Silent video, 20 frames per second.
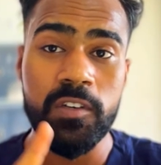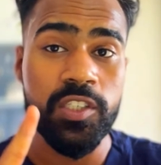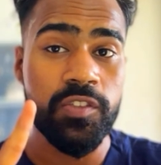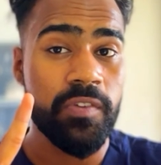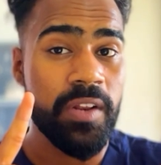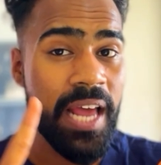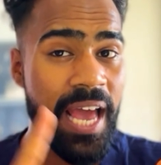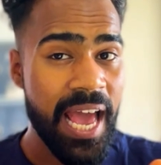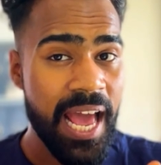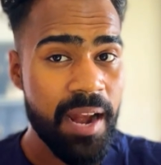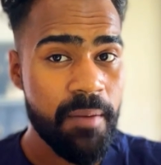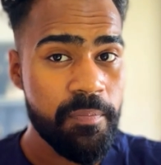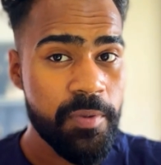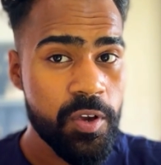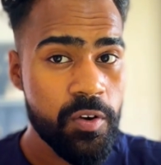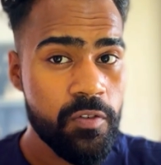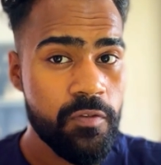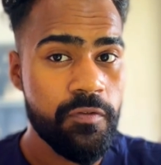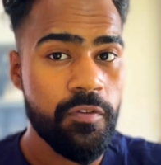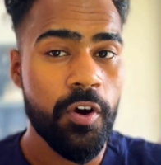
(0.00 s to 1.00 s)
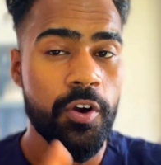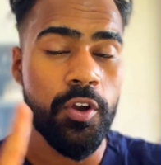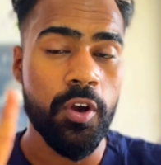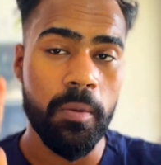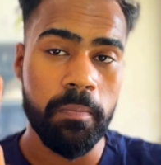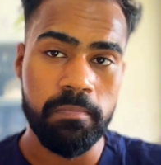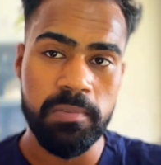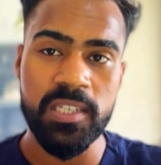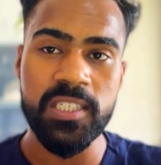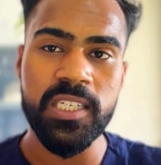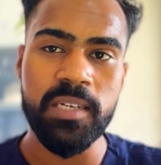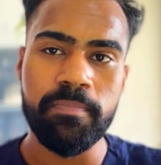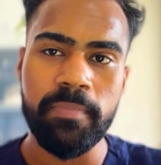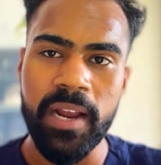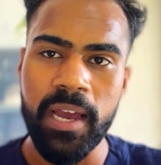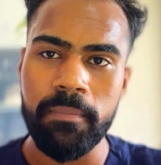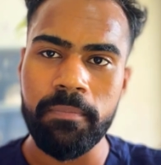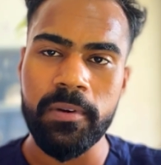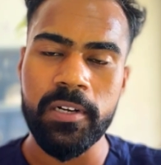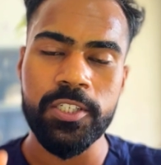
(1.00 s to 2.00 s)
which will help you for your PG
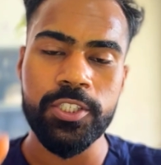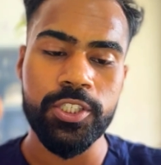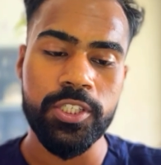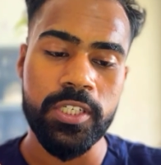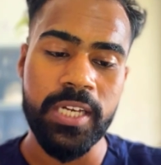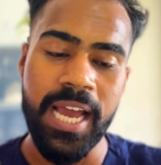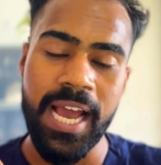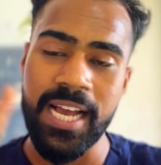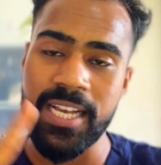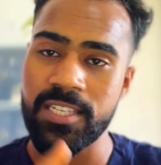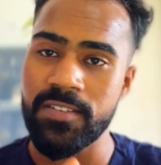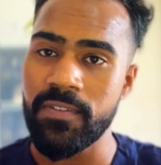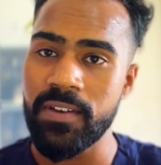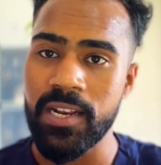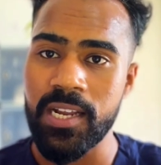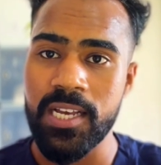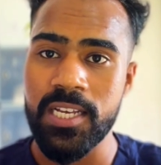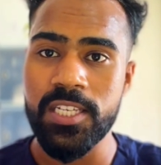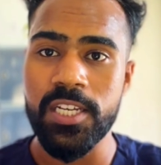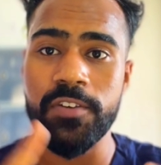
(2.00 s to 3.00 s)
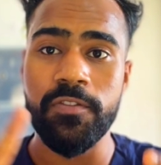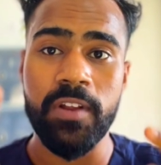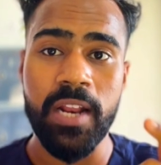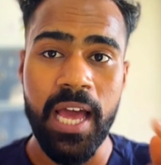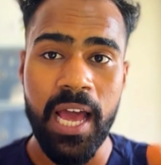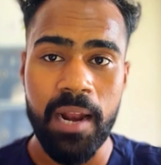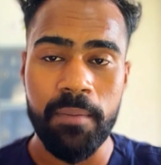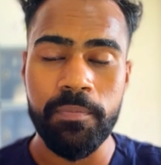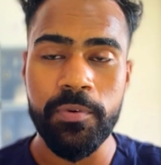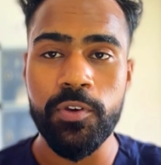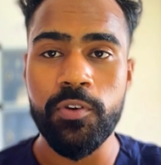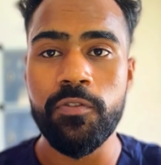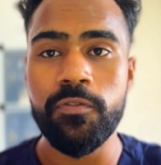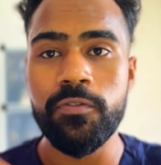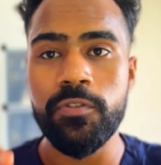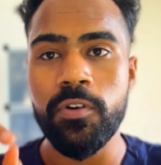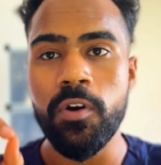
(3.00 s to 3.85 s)
preparation, as well as will help you